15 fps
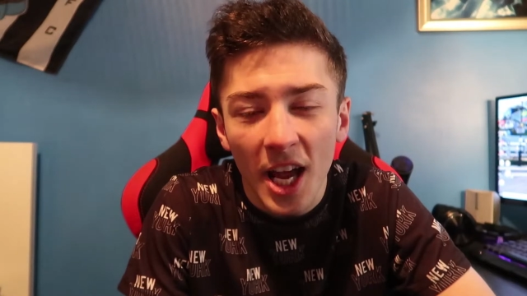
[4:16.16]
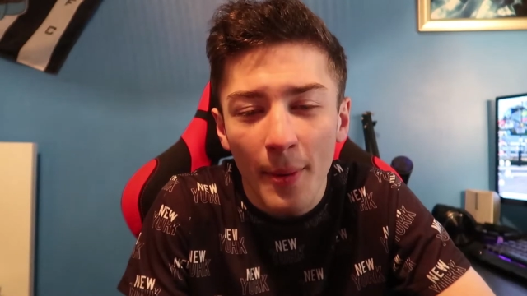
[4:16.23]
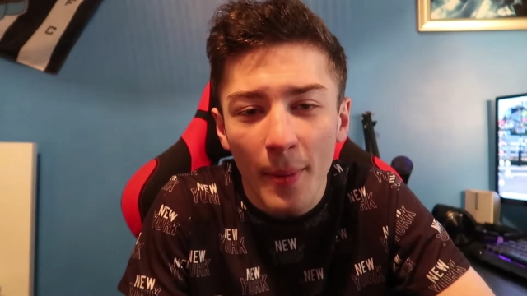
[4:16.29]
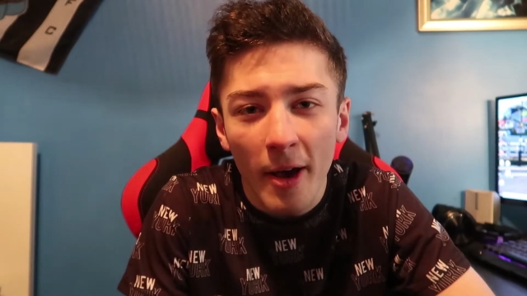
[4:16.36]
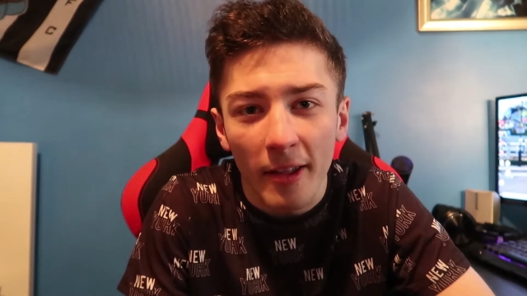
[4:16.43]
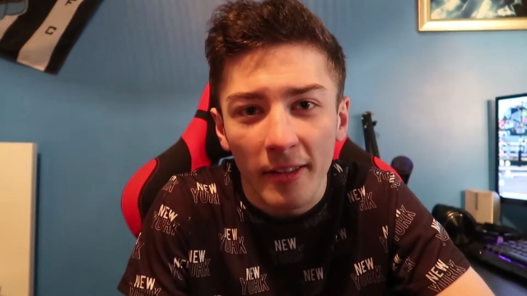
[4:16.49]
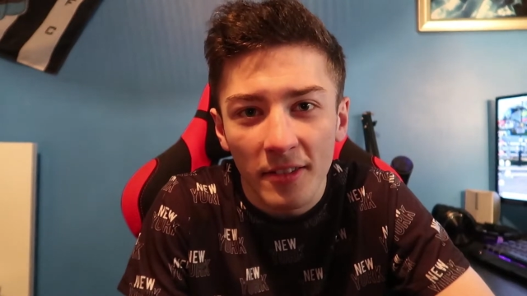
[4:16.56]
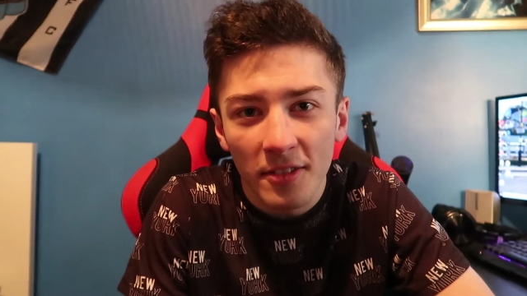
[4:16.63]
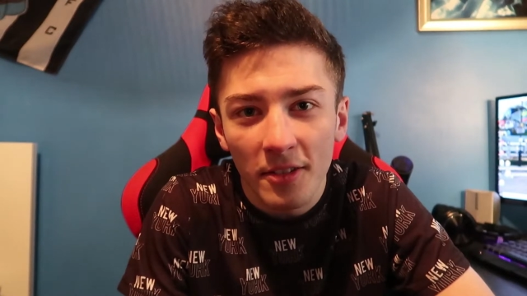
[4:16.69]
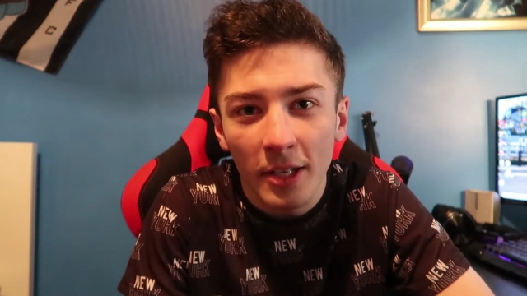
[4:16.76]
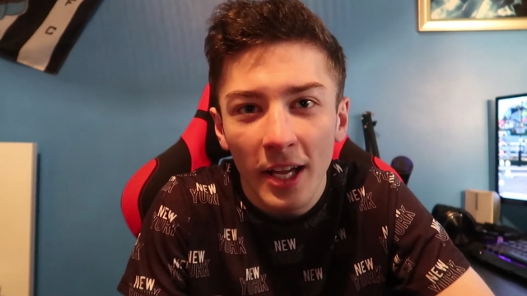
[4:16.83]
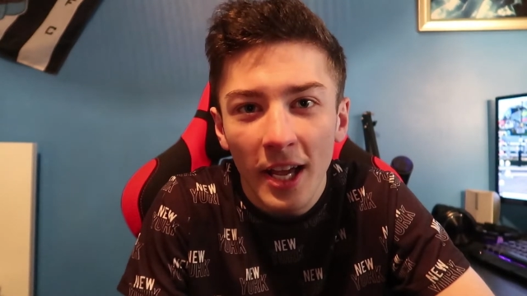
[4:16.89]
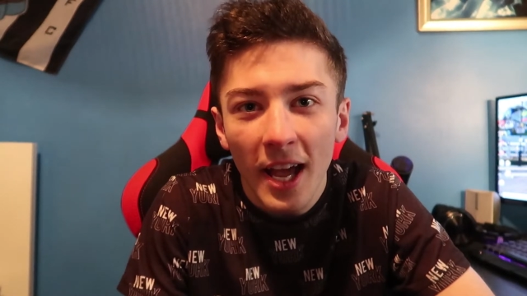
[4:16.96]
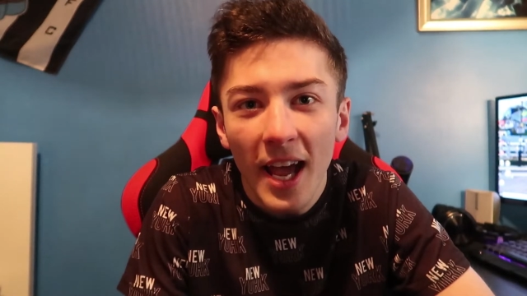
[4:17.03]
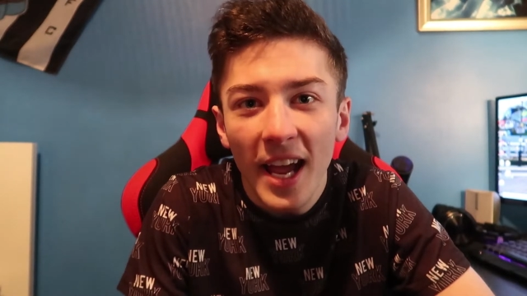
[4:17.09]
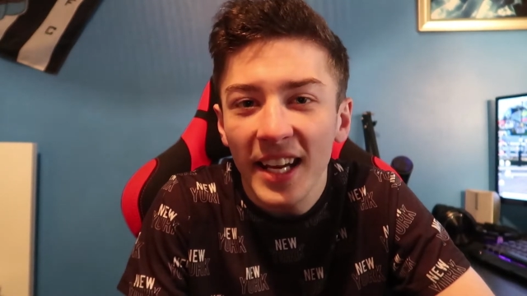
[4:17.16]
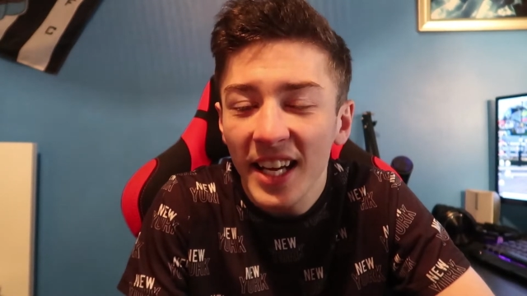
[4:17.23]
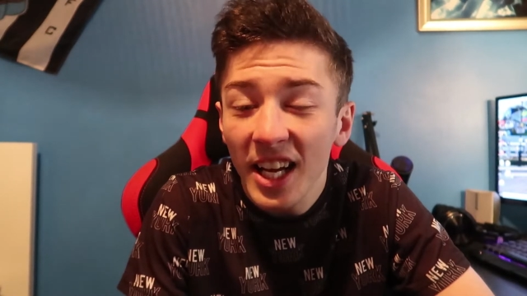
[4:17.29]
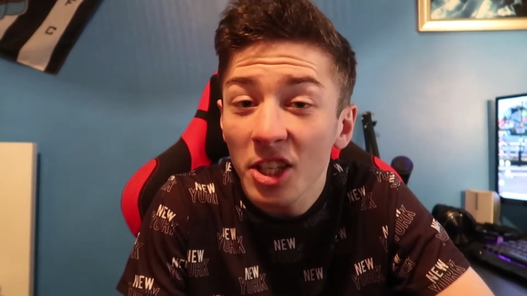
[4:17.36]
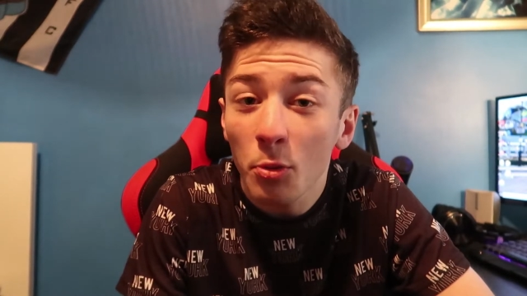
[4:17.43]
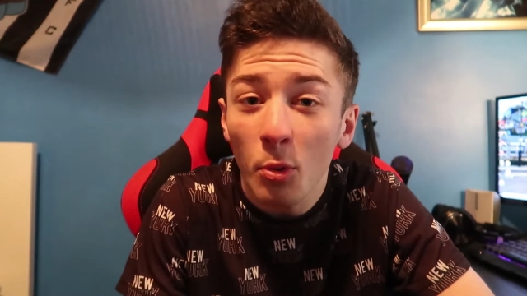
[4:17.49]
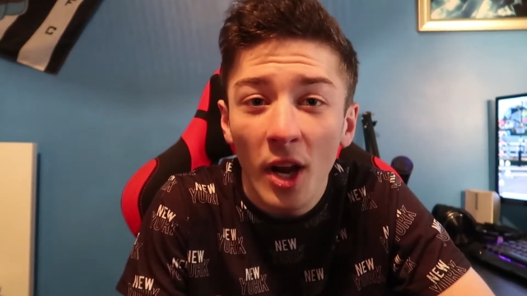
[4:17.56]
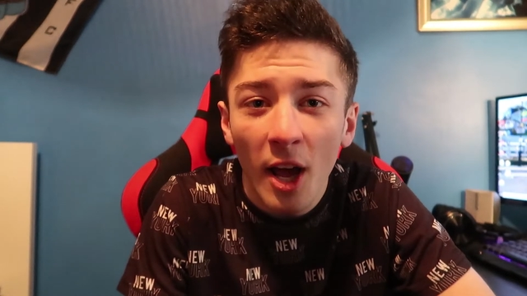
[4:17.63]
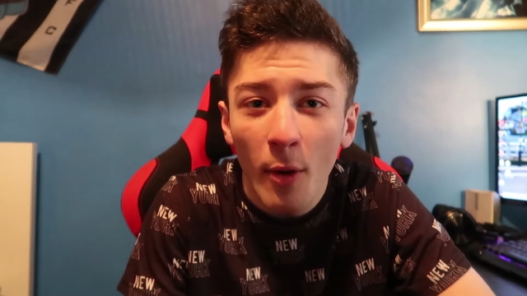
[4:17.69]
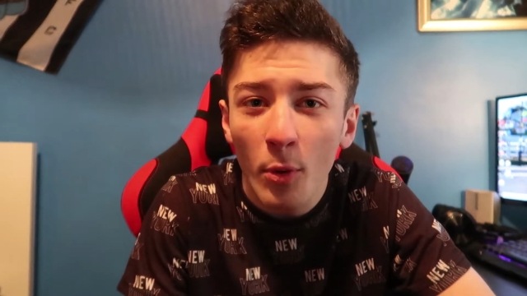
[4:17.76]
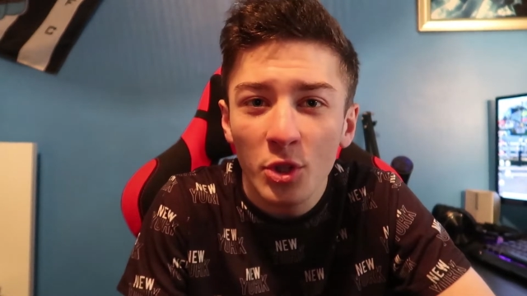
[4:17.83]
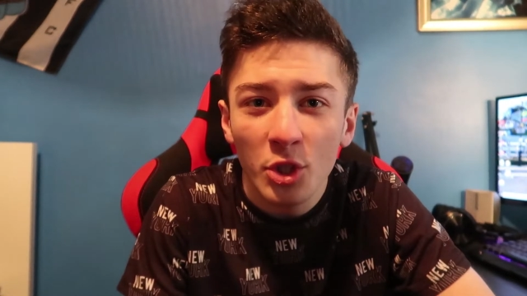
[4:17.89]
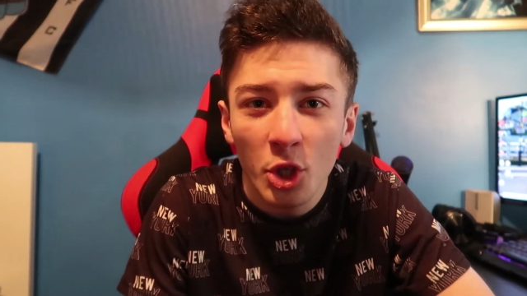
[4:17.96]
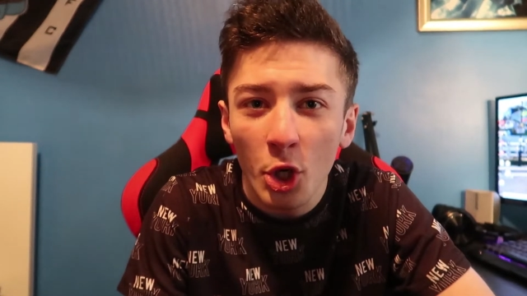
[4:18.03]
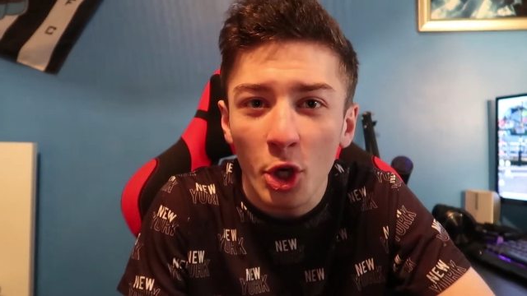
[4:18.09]
and maths and guess what I
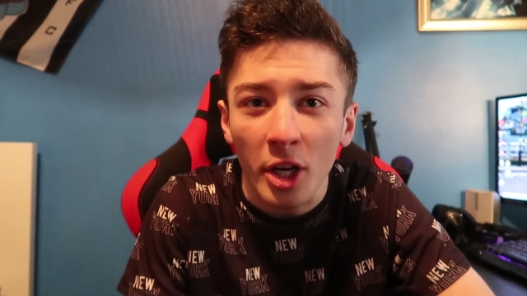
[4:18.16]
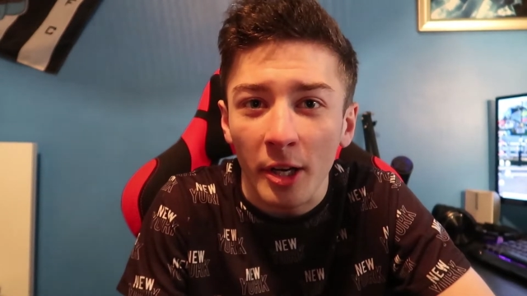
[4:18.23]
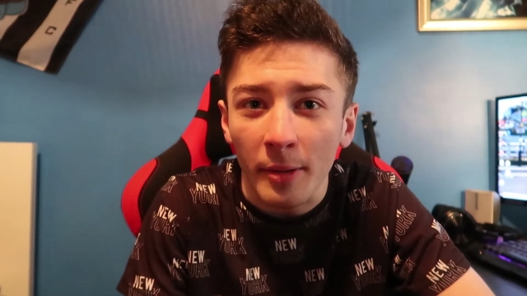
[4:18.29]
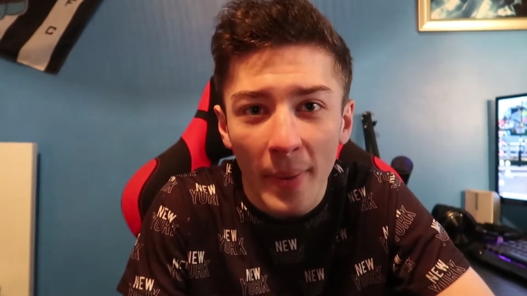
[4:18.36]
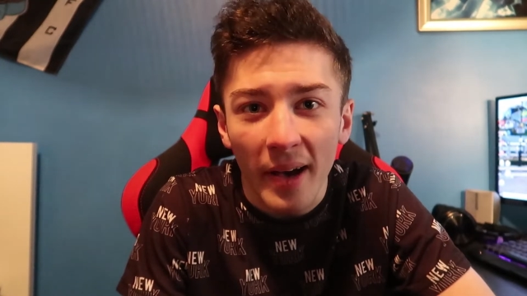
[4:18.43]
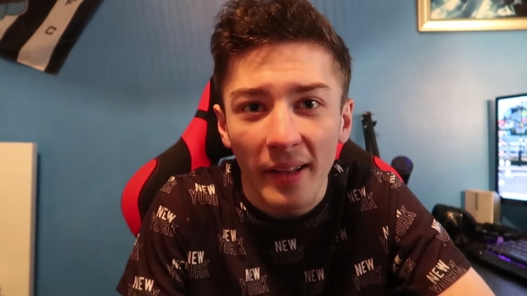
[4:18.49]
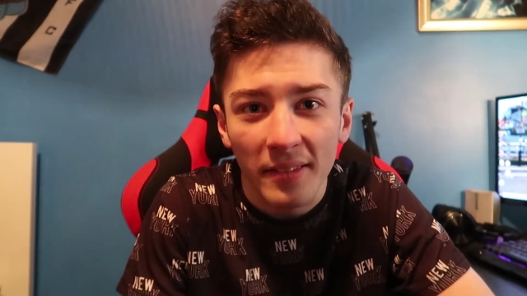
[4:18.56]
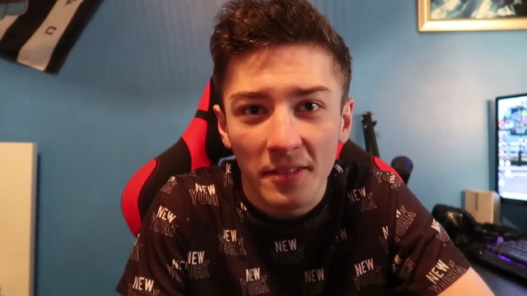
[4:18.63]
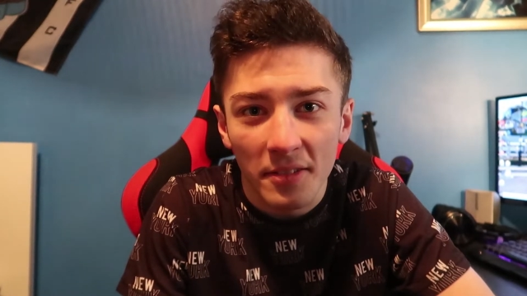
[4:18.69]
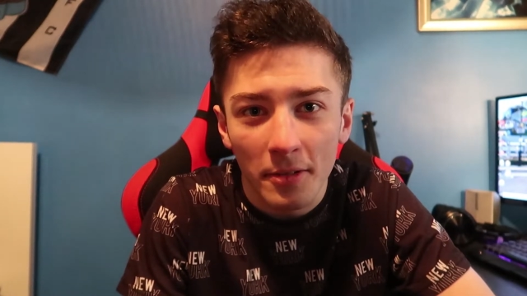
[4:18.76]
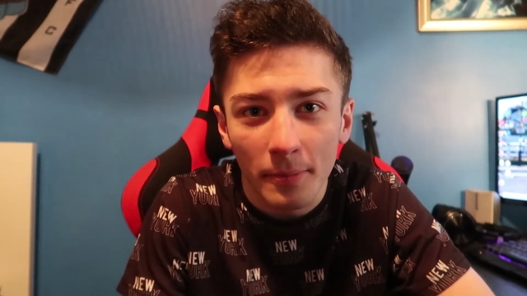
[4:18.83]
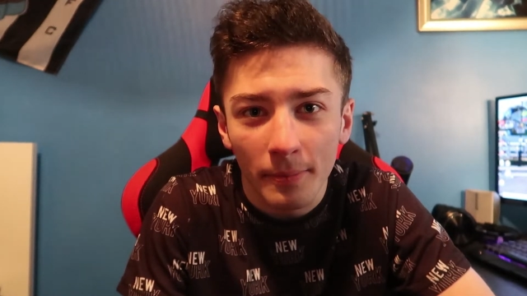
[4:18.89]
wasn't good at? Maths.